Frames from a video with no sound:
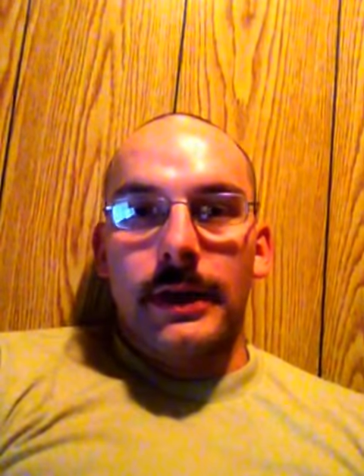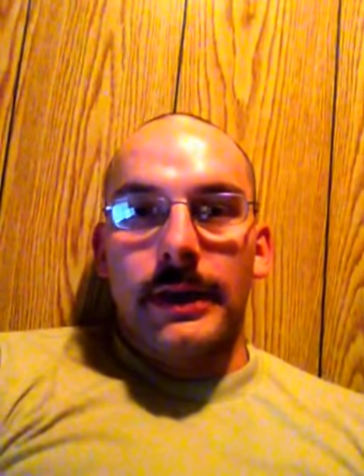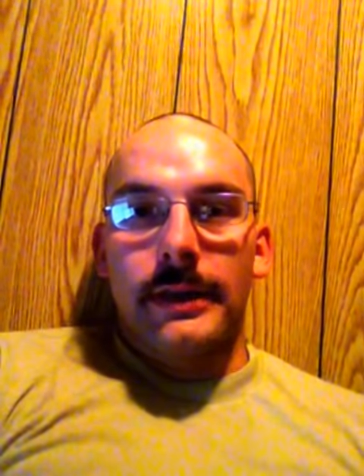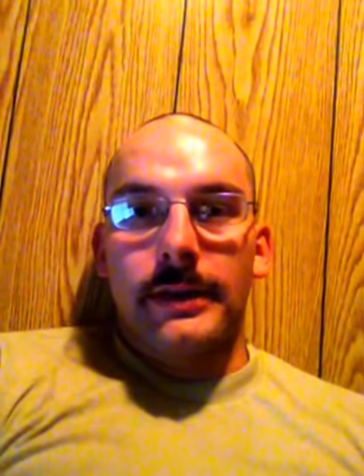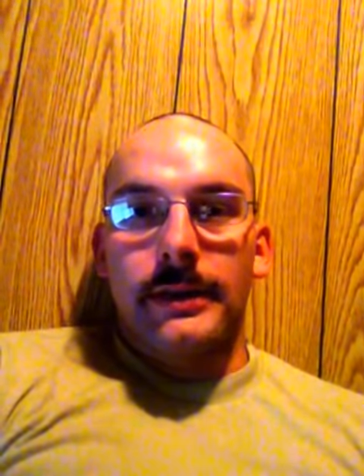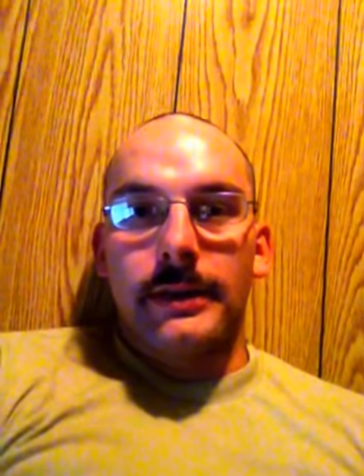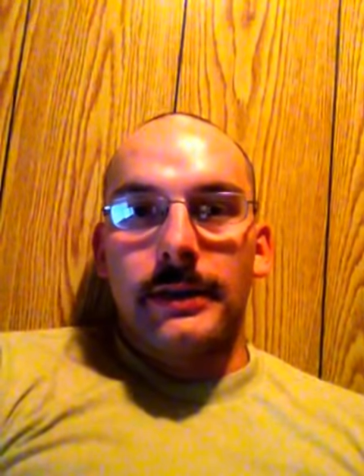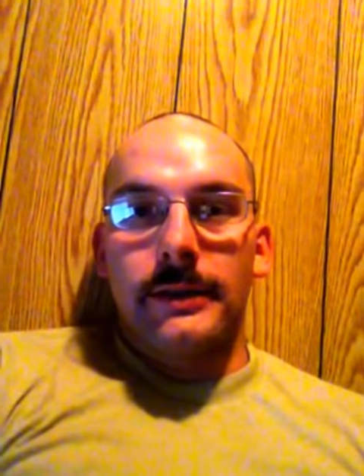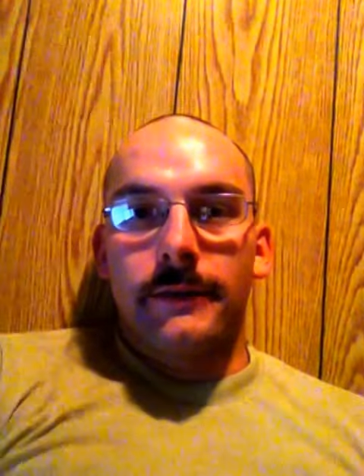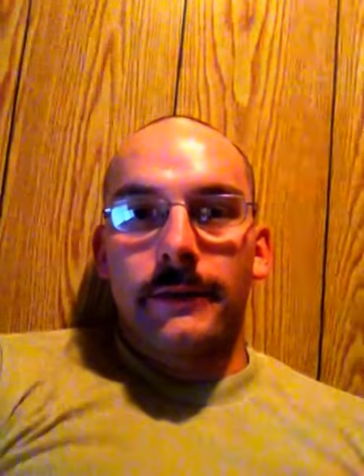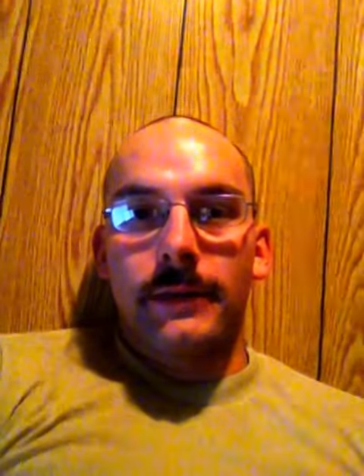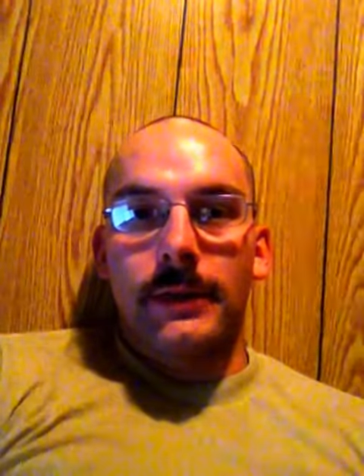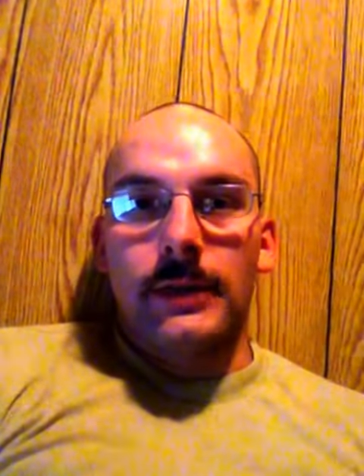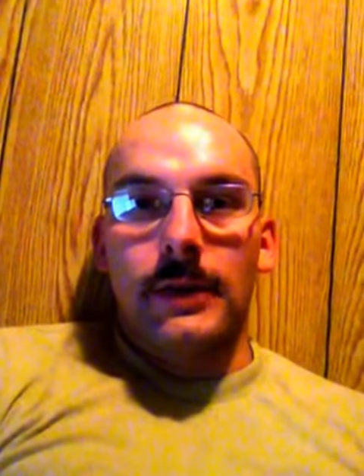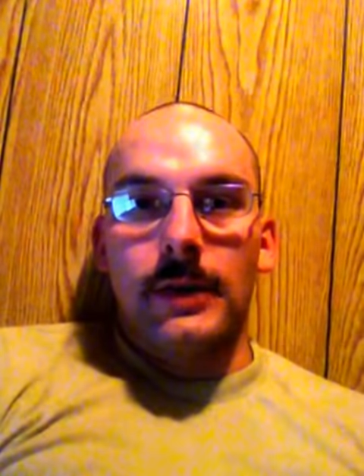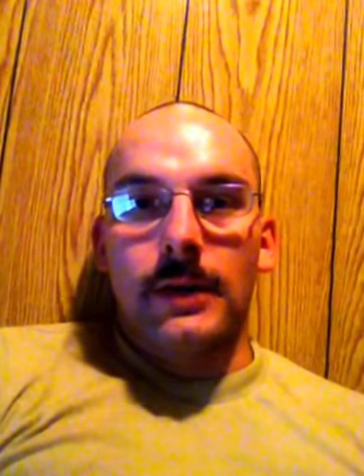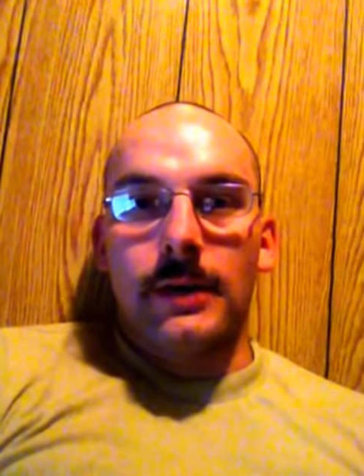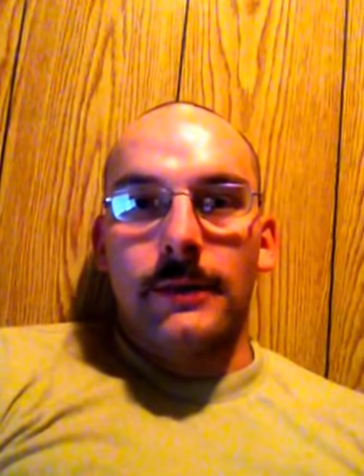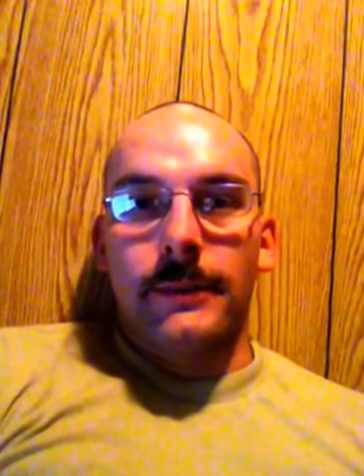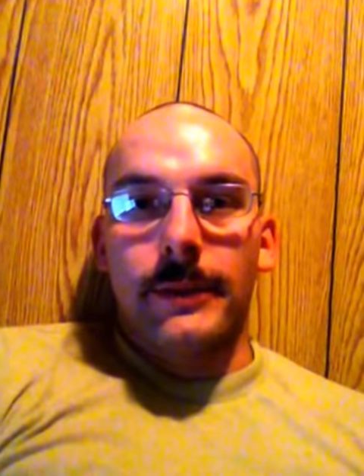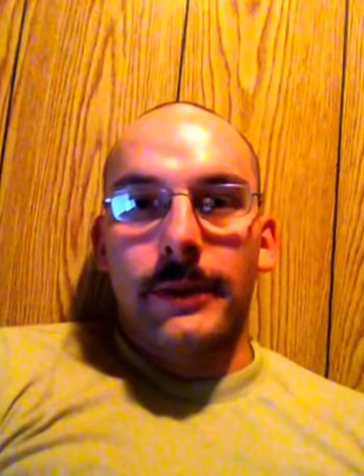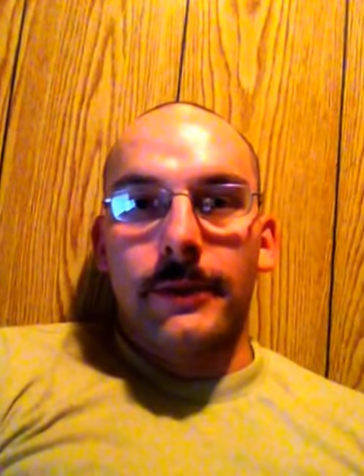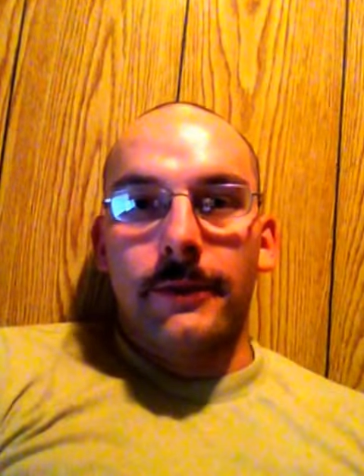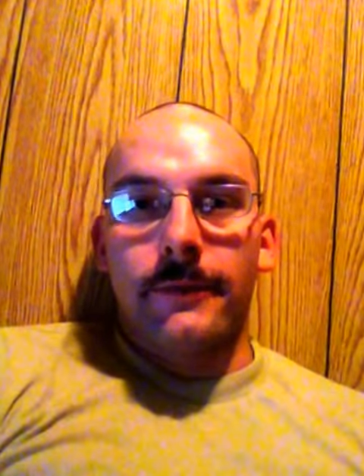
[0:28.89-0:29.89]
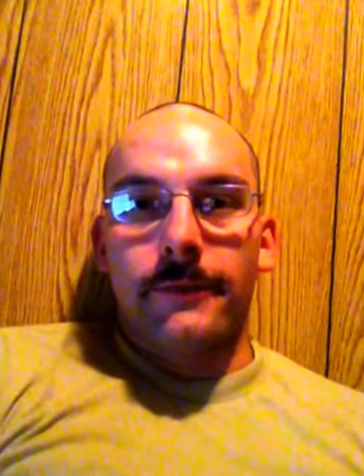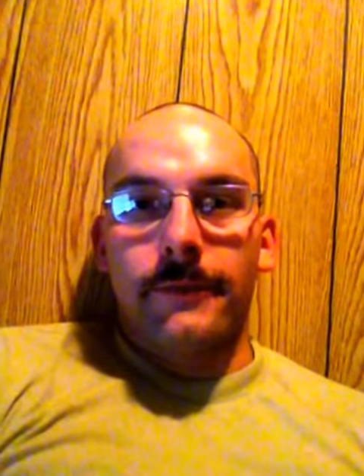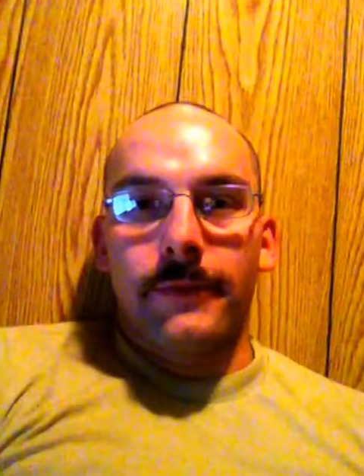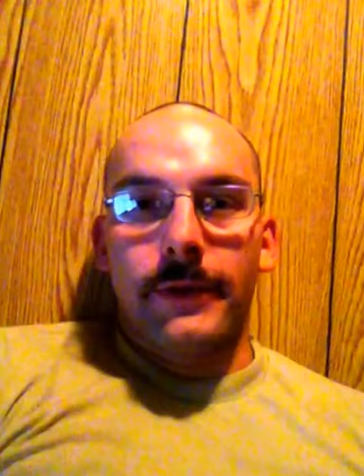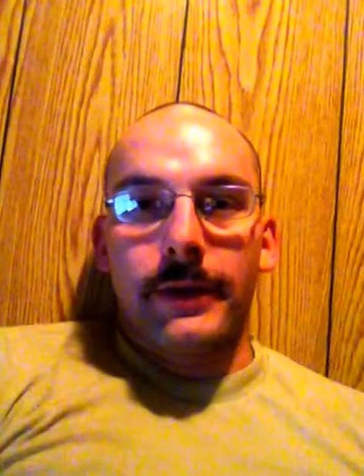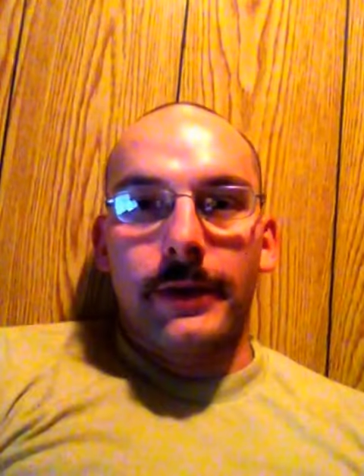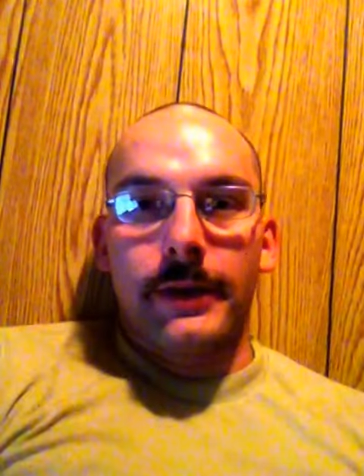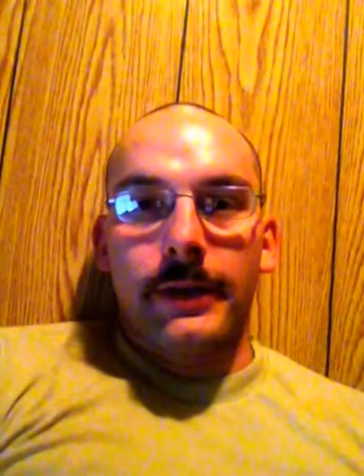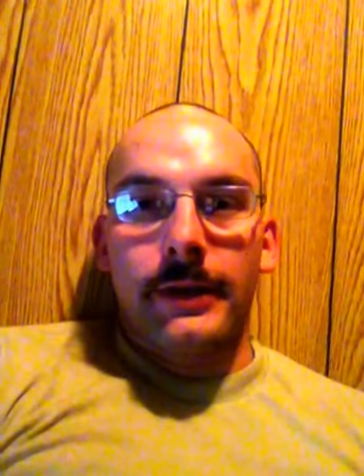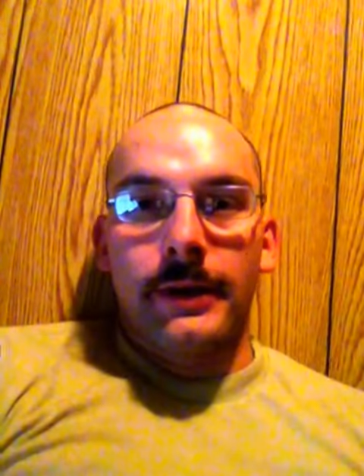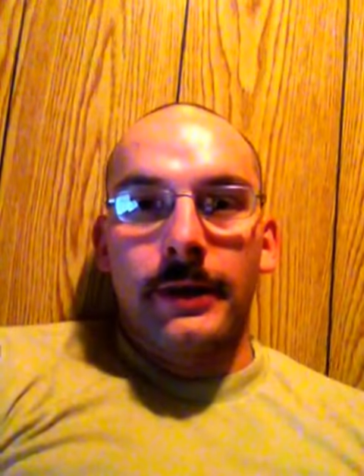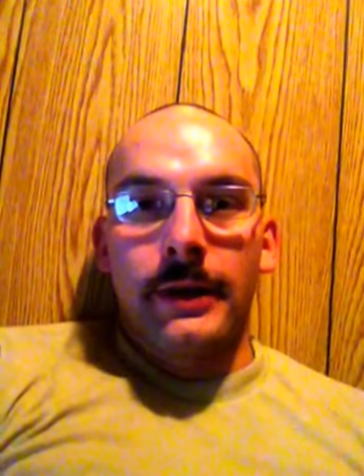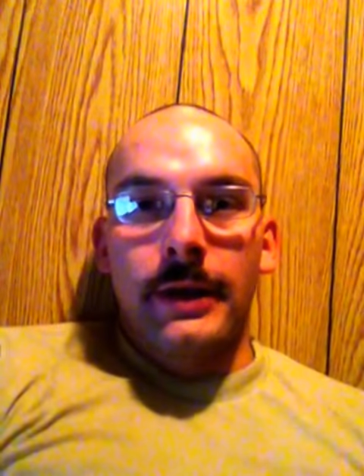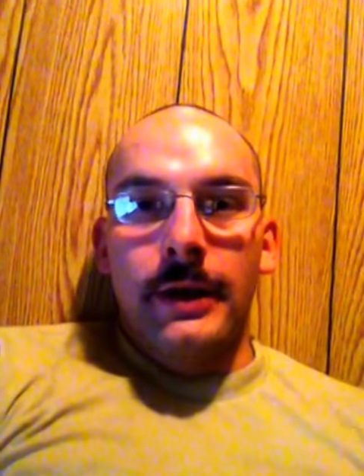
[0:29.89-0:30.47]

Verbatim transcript: didn't even talk about the Fed